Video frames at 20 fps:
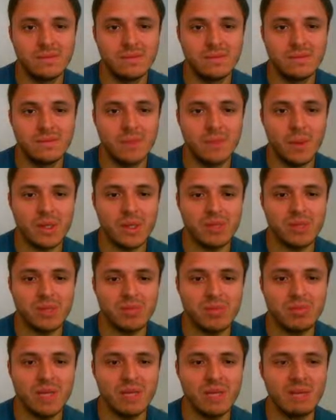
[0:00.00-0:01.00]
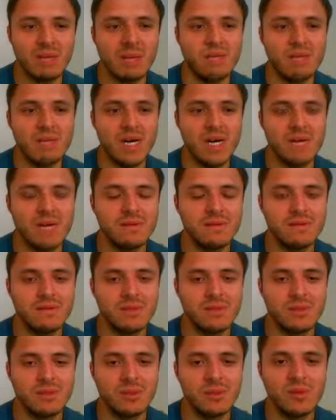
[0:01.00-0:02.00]
Maybe I should have played b5
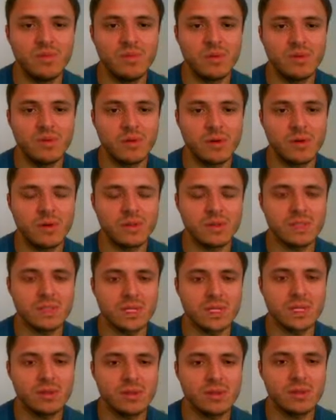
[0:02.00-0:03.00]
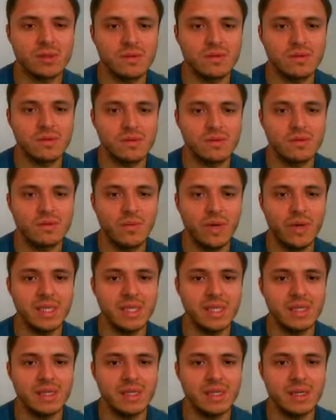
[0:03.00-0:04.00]
the move before, because then he would have
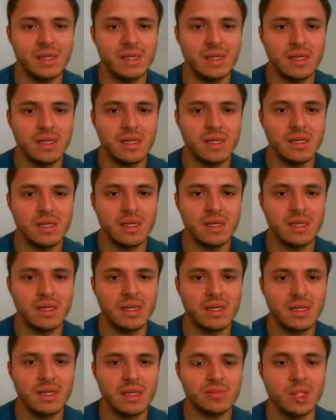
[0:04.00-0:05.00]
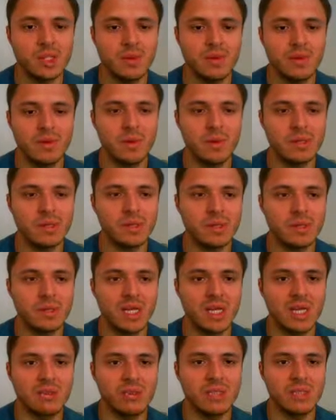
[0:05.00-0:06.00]
wasted an extra tempo with his bishop if he wants to get
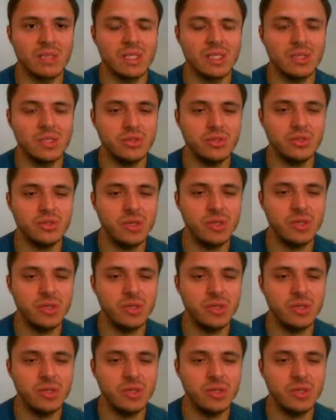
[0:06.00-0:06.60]
him to c2.